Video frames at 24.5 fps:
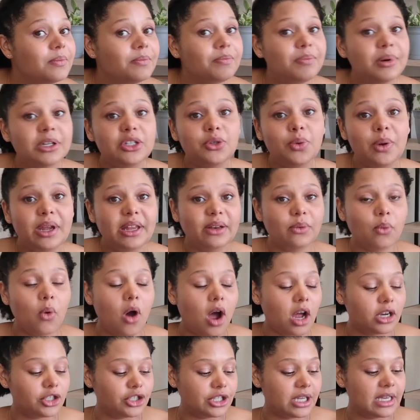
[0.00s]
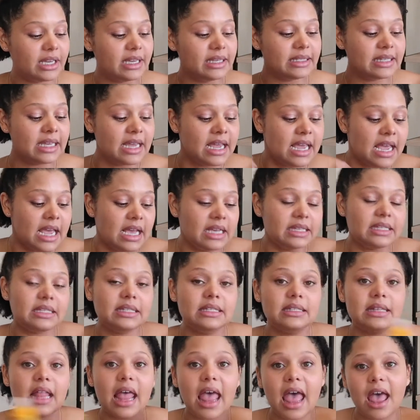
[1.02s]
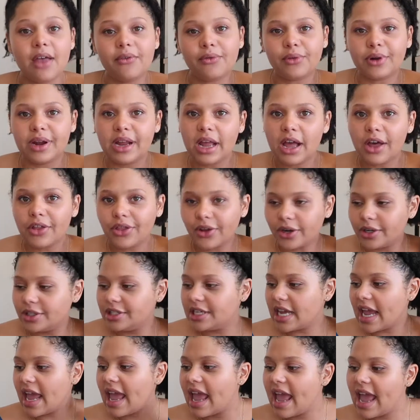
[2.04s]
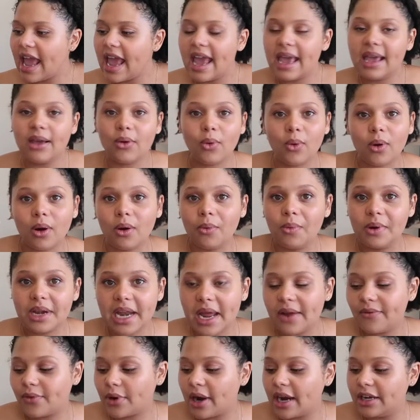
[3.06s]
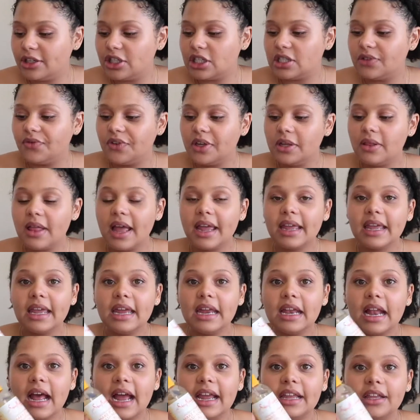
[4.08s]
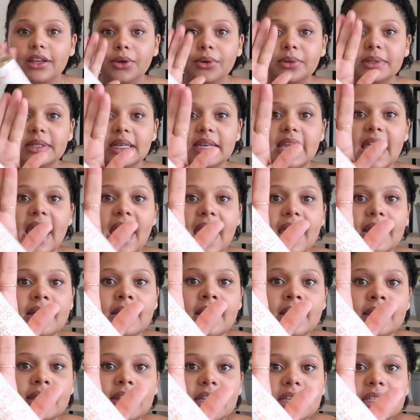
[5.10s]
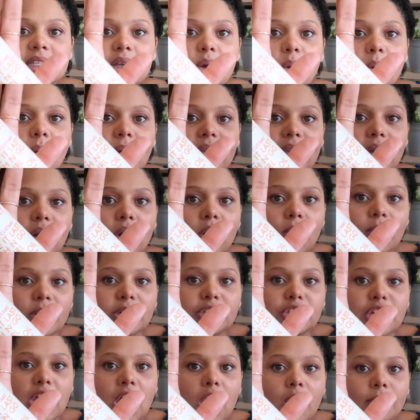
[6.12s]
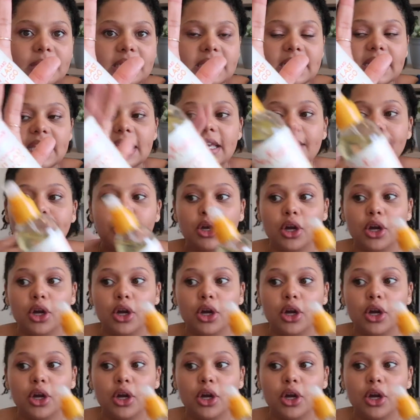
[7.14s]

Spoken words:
between washes. Every other day or whenever I just feel like it, I use again this oil, which helps to keep